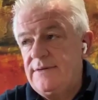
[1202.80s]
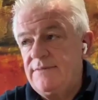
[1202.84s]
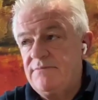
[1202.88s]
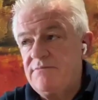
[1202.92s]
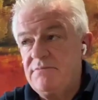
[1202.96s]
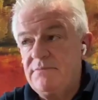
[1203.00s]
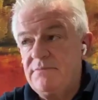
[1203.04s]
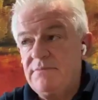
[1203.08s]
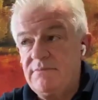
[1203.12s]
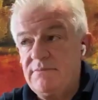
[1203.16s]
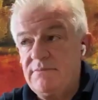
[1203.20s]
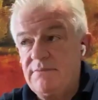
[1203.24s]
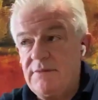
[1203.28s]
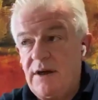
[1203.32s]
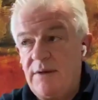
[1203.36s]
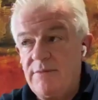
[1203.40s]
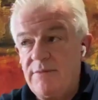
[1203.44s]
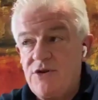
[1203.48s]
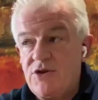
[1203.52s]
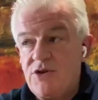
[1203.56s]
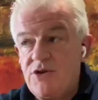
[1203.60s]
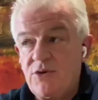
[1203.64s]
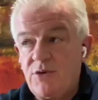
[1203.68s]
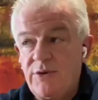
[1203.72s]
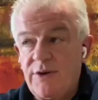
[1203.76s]
I'm sure
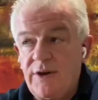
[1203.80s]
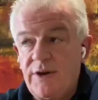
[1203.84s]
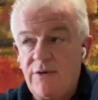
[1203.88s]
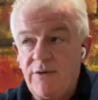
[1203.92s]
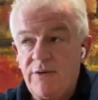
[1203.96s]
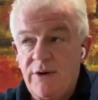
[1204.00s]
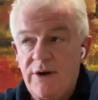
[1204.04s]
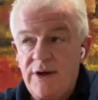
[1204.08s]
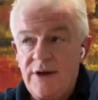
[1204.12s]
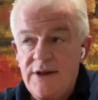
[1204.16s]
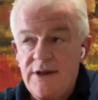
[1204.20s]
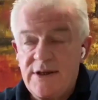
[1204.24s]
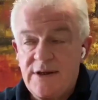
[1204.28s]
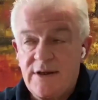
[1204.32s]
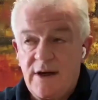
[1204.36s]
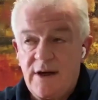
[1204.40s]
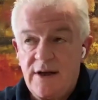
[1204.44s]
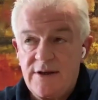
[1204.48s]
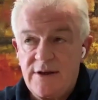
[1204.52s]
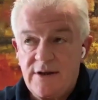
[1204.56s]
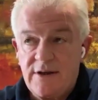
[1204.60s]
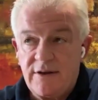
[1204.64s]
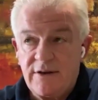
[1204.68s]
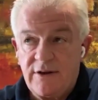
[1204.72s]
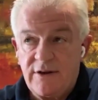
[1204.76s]
they're already starting to look at
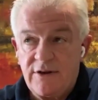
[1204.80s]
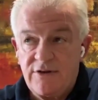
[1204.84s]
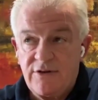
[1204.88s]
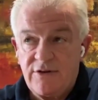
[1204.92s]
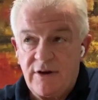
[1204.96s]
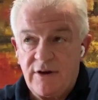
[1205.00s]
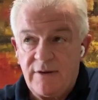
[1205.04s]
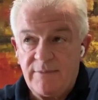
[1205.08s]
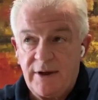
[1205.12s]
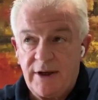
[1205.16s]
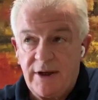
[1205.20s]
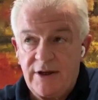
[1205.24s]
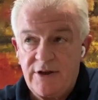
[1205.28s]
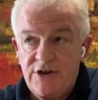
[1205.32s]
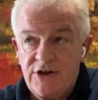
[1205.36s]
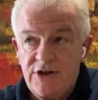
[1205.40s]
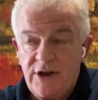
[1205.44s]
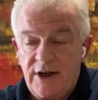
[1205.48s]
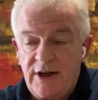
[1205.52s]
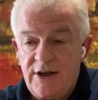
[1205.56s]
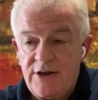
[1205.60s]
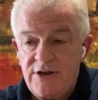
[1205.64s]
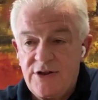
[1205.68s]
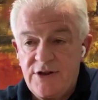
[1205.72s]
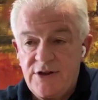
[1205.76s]
trying to make
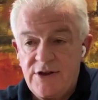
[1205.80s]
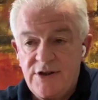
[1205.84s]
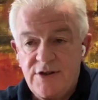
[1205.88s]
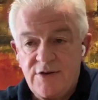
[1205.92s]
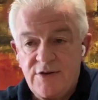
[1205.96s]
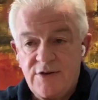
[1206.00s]
changes to